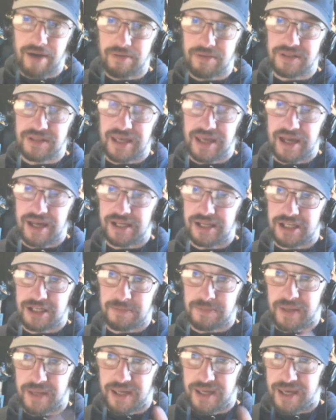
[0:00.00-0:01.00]
and the
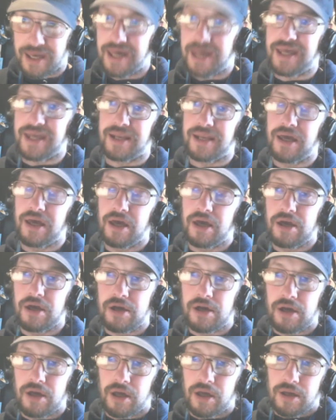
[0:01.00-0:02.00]
ADS-B in,
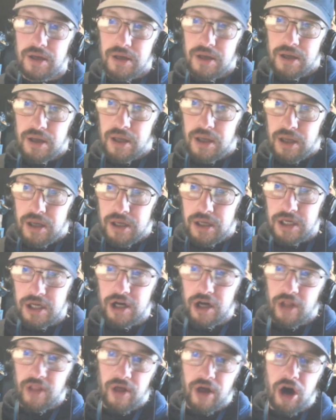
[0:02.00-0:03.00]
you
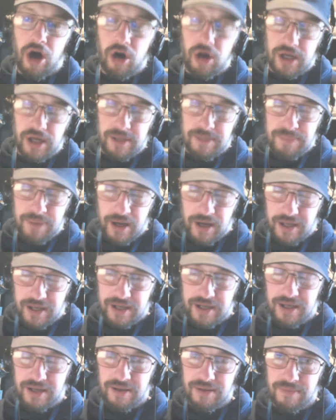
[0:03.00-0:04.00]
got the hockey puck
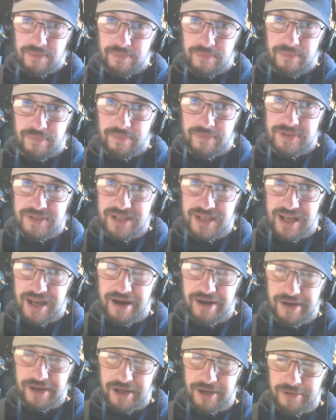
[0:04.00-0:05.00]

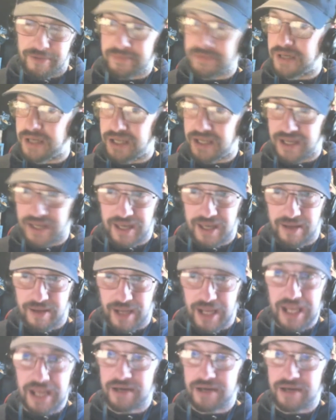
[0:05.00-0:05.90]
scenario, and it